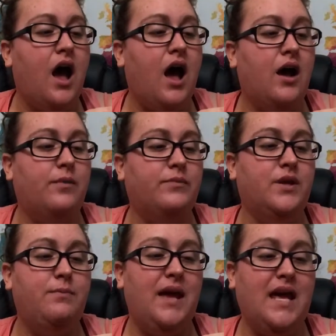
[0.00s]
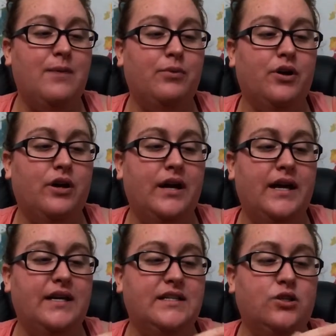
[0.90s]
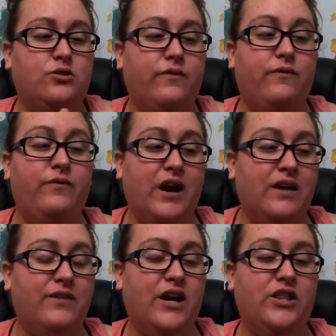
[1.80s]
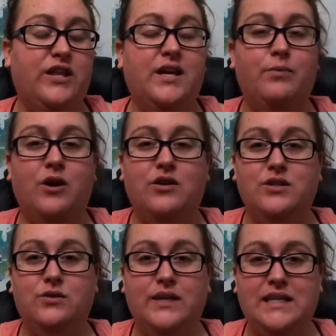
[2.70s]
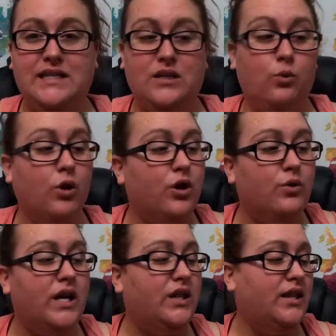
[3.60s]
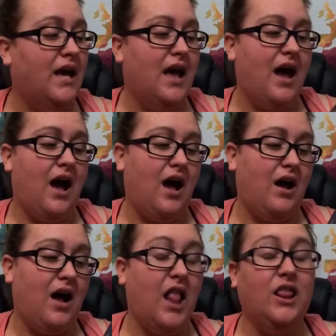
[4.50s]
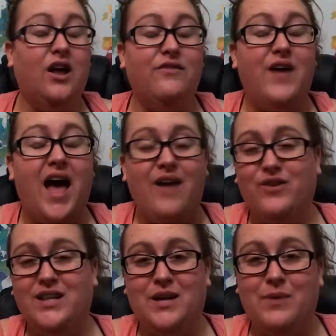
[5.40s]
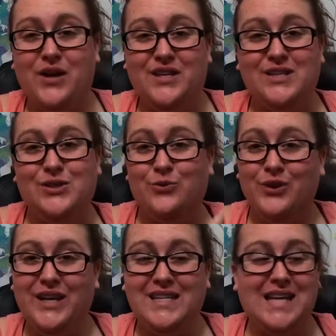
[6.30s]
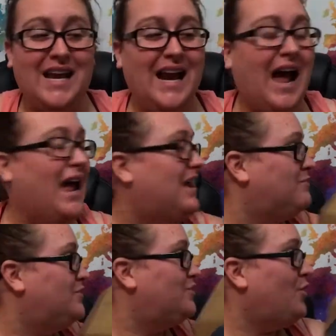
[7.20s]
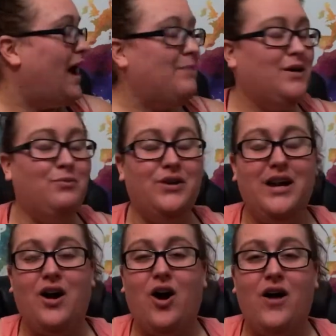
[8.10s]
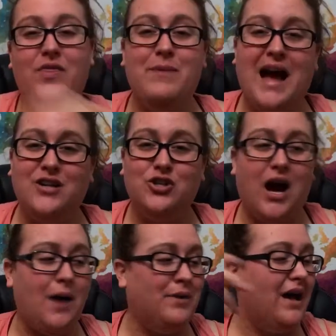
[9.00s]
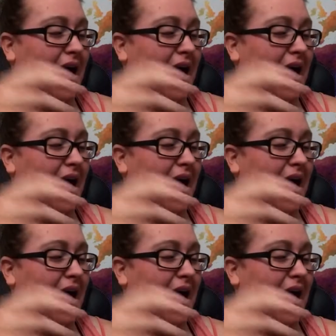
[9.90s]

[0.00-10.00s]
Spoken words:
The paper is very, very thick, but also easy to work with. I love everything about this. So I'm really excited. I am so happy to put it on the backdrop.